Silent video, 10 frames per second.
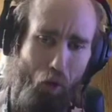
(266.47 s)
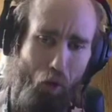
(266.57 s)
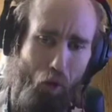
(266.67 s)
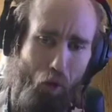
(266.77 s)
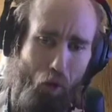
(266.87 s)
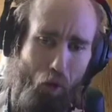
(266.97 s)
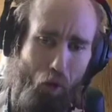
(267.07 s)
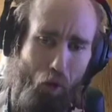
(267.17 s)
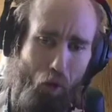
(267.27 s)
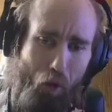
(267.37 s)

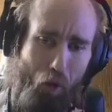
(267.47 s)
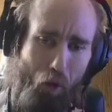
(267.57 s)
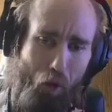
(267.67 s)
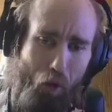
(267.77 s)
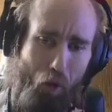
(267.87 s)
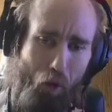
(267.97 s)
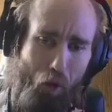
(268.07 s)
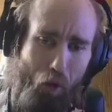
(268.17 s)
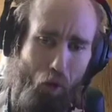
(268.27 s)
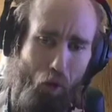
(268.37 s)

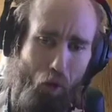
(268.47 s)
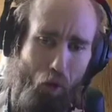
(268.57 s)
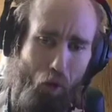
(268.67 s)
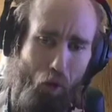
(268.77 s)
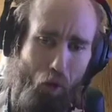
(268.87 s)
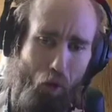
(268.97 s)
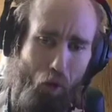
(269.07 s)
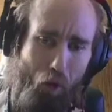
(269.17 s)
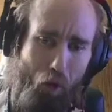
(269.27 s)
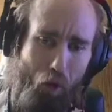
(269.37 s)

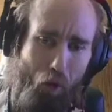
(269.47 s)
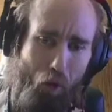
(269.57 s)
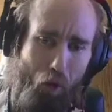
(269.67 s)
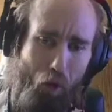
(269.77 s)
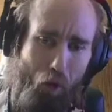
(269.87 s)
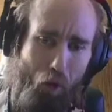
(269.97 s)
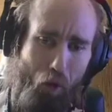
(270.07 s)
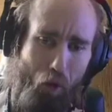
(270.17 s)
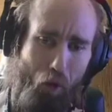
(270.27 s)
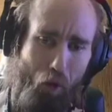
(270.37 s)

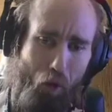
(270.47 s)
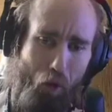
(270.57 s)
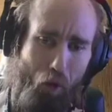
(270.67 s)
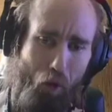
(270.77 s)
(no one is talking)